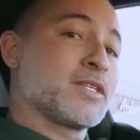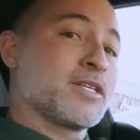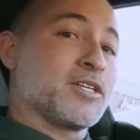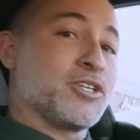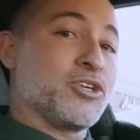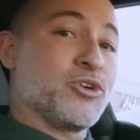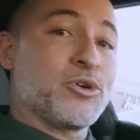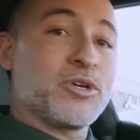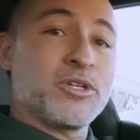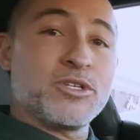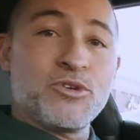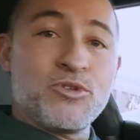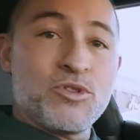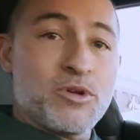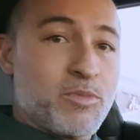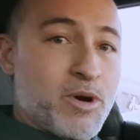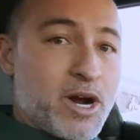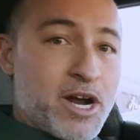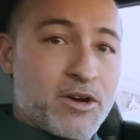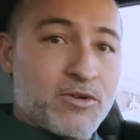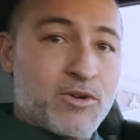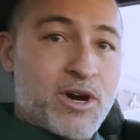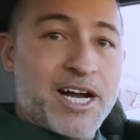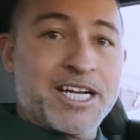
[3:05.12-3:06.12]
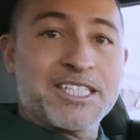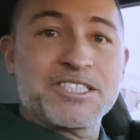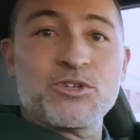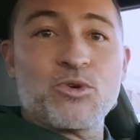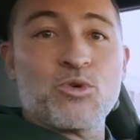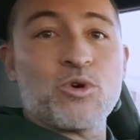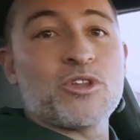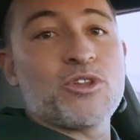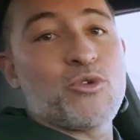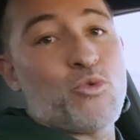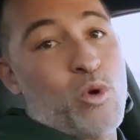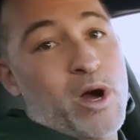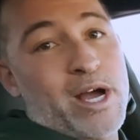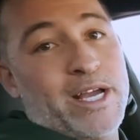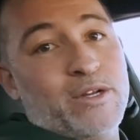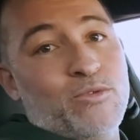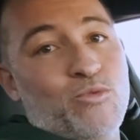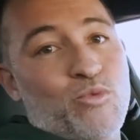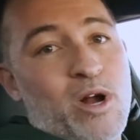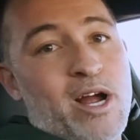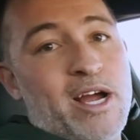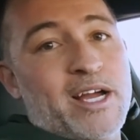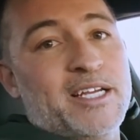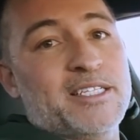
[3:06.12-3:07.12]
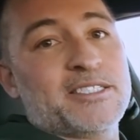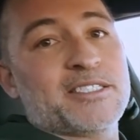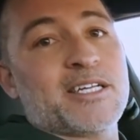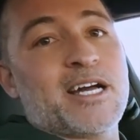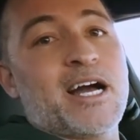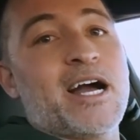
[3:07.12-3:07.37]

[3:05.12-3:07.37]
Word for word: You can do the brown rice or the white rice.